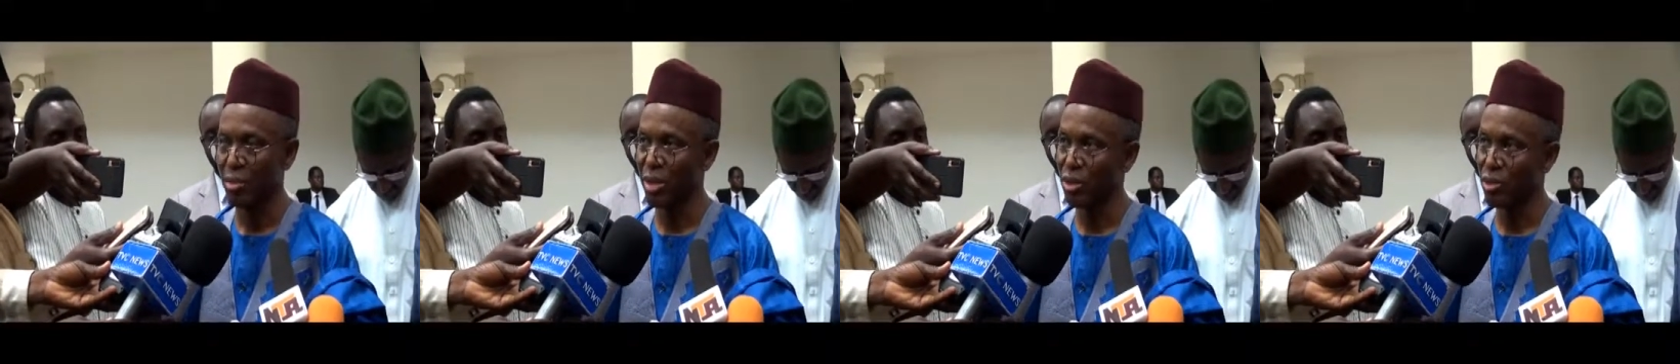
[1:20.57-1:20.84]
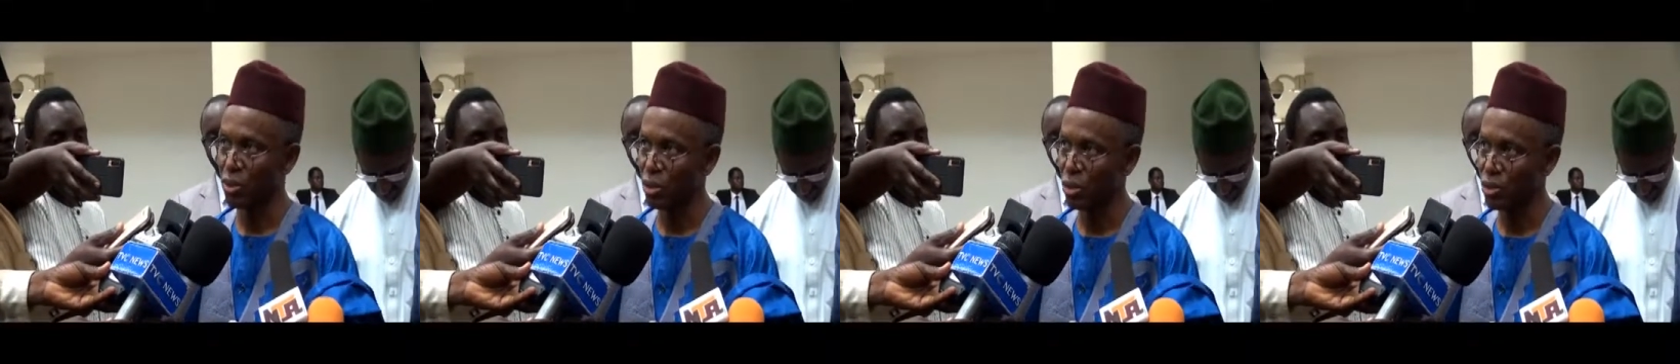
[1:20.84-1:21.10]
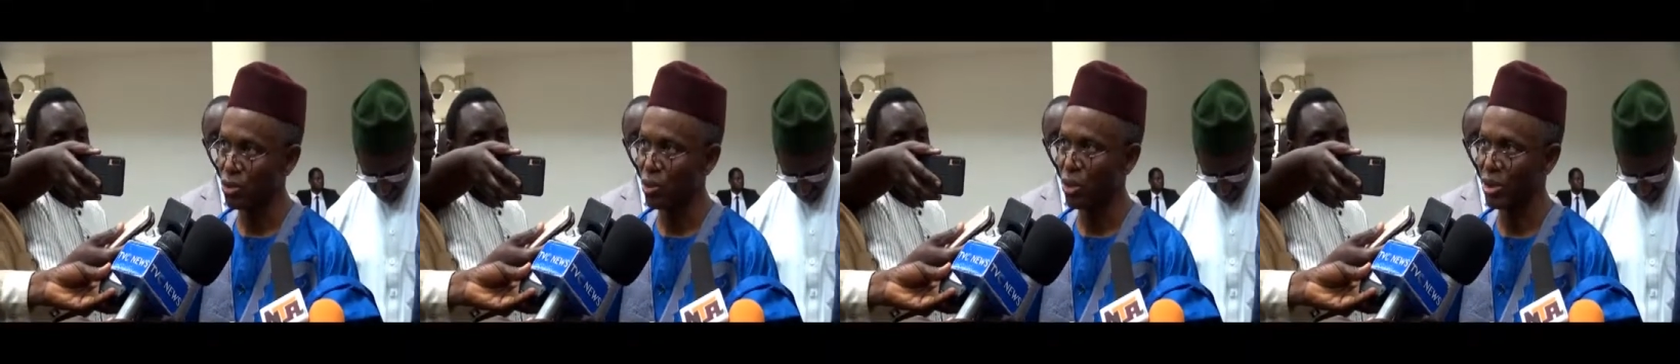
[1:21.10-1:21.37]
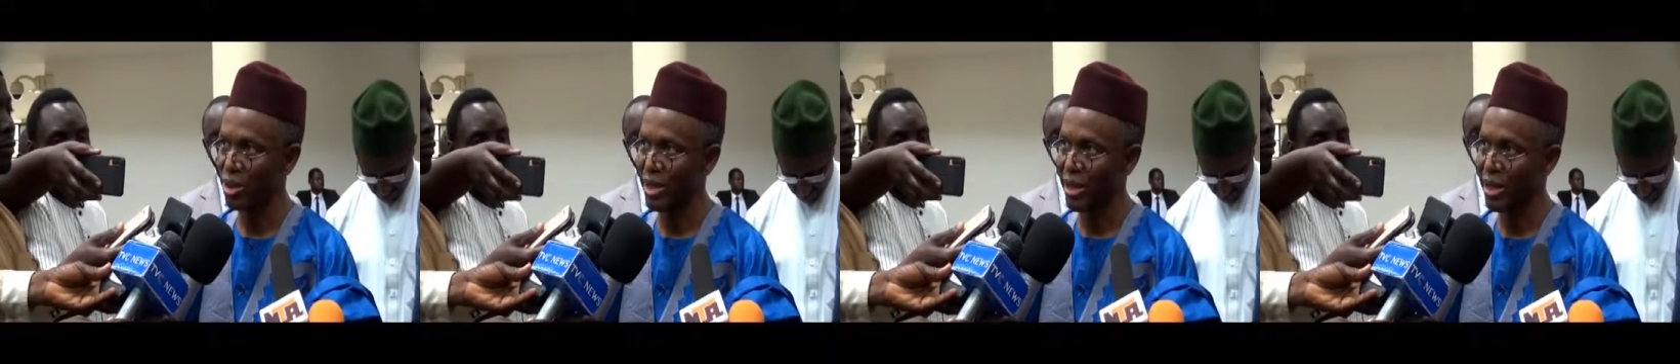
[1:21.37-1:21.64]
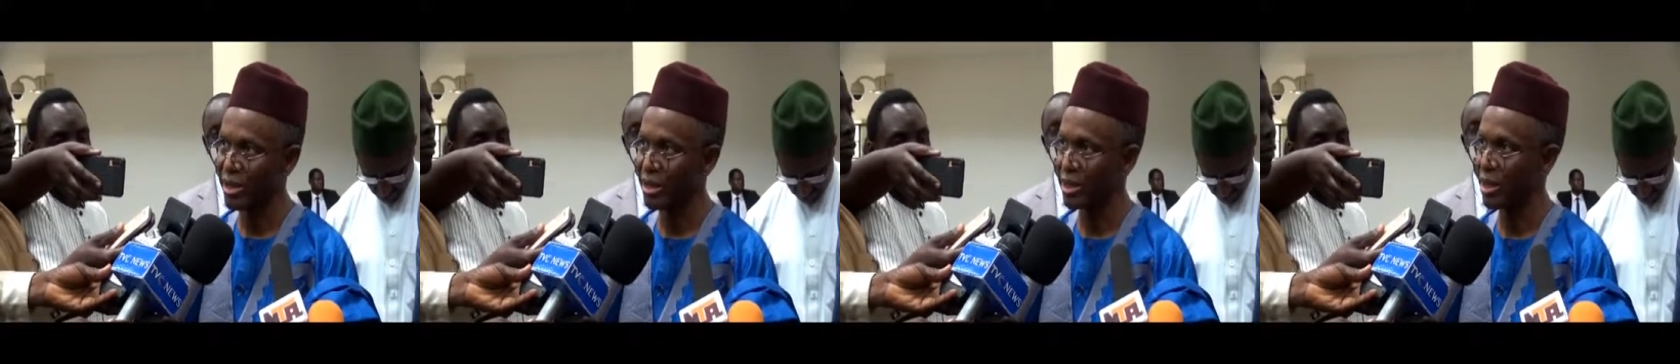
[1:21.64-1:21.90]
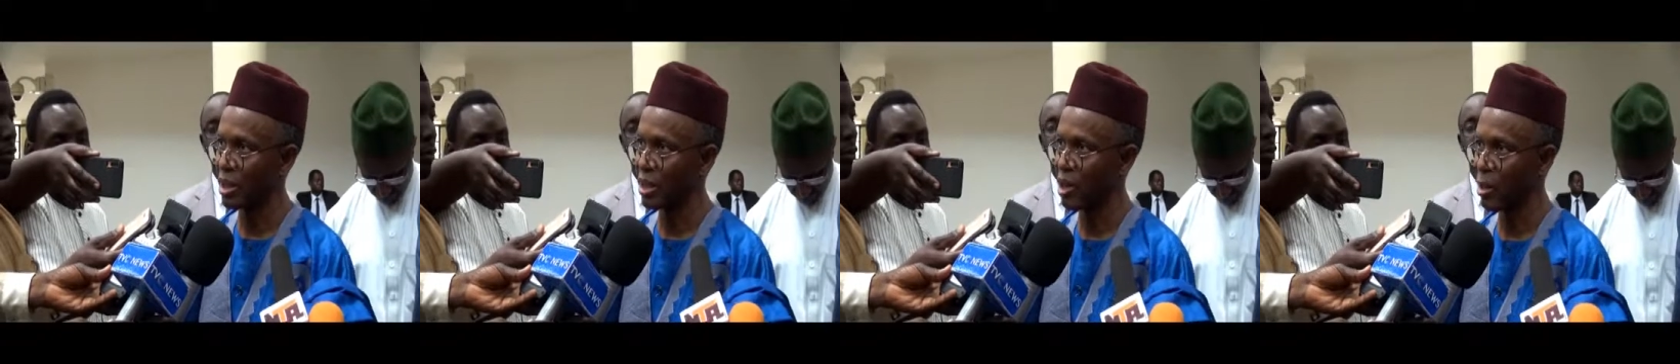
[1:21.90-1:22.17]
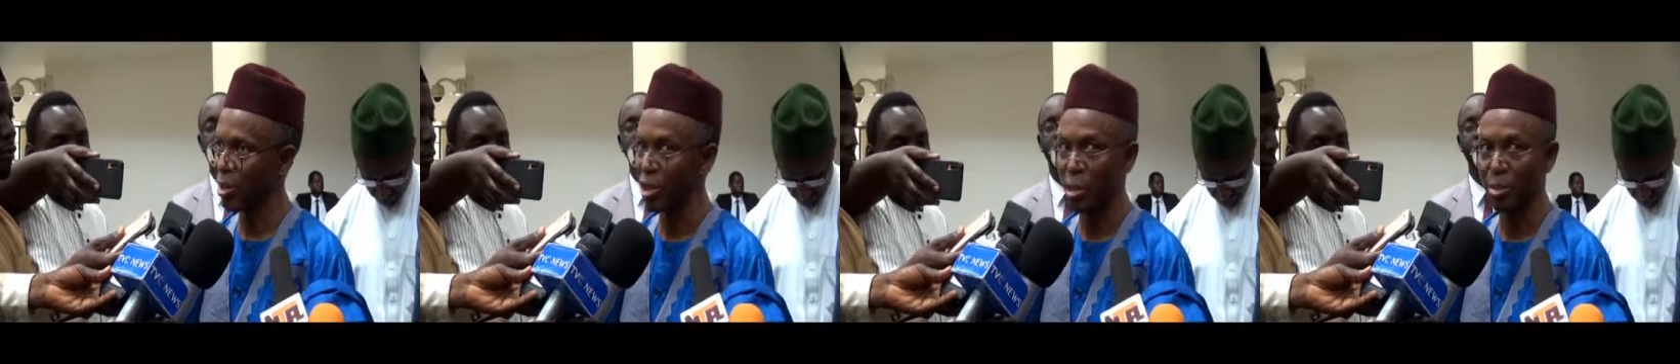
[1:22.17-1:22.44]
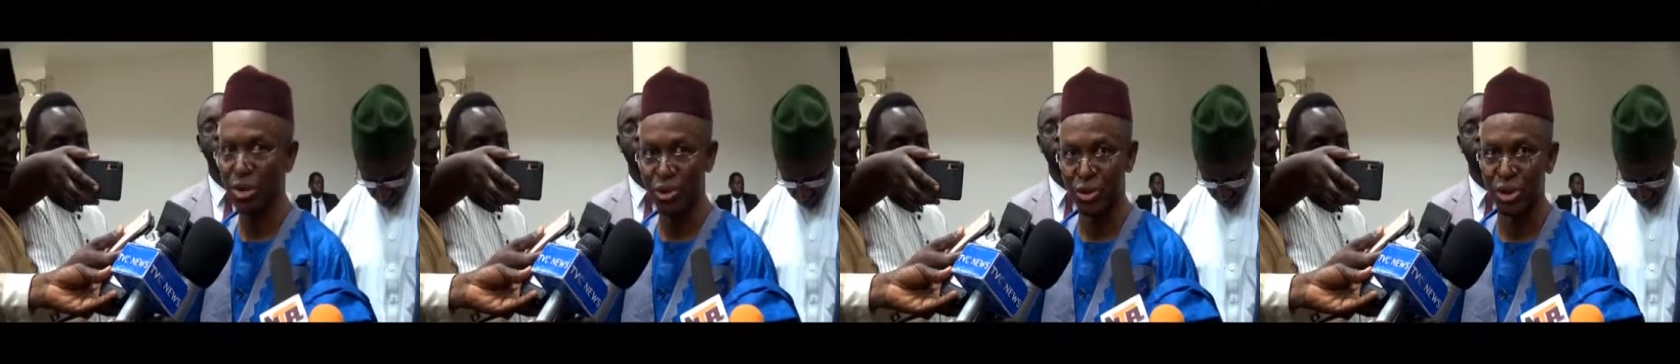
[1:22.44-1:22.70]
but also creating economic
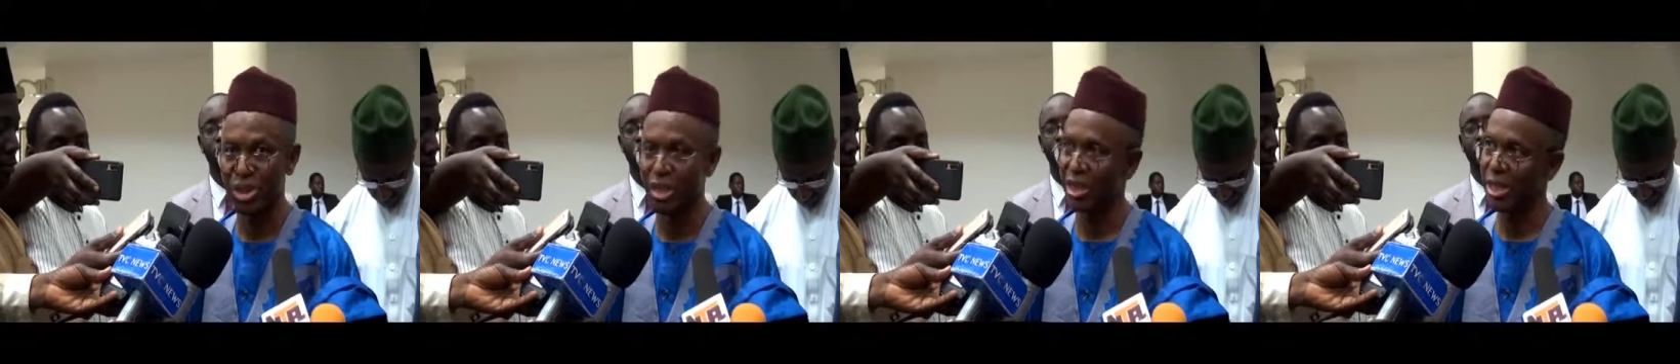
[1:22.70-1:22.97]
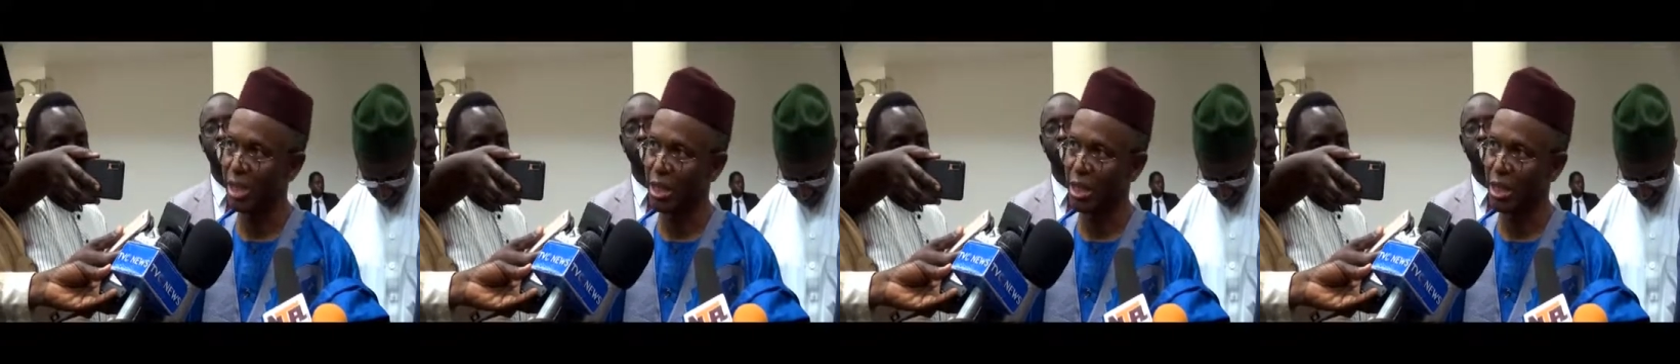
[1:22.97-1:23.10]
opportunities